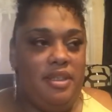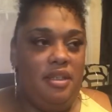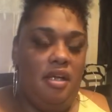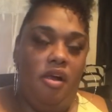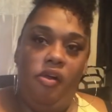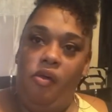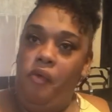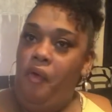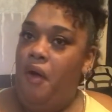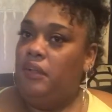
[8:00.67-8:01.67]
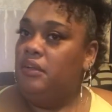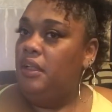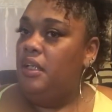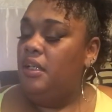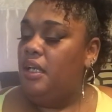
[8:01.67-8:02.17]
to
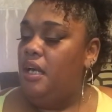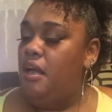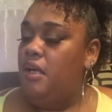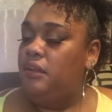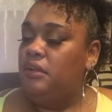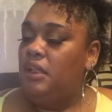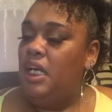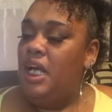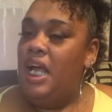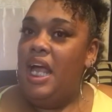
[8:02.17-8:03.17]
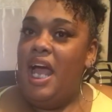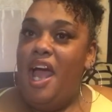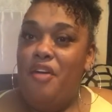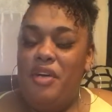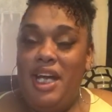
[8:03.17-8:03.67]
look,
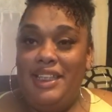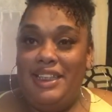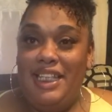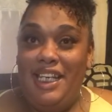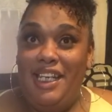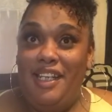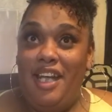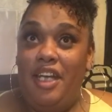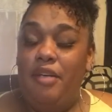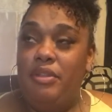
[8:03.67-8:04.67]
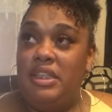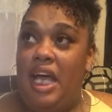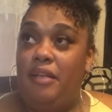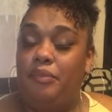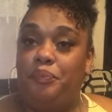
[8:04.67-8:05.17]
and when I seen, and he was
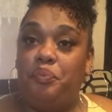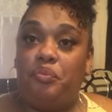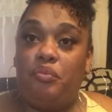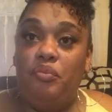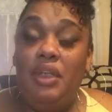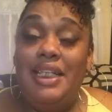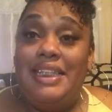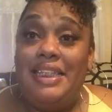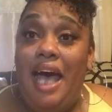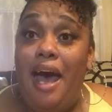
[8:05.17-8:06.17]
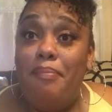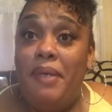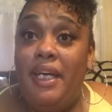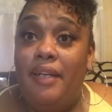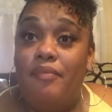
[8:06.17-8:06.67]
like
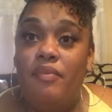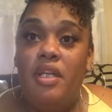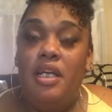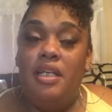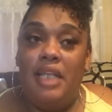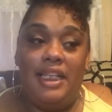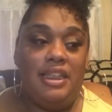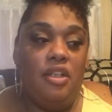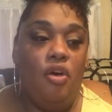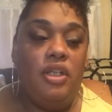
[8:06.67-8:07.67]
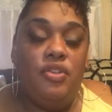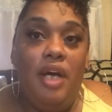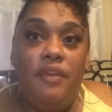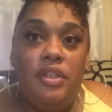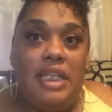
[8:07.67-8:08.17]
stopping, like slowly
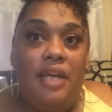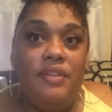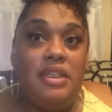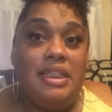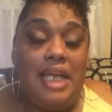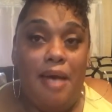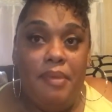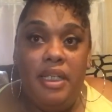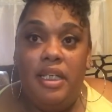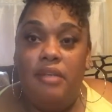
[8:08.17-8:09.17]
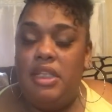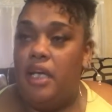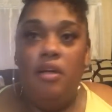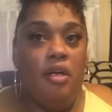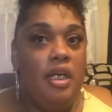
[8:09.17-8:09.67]
driving on the side of us and stopping, and I was like,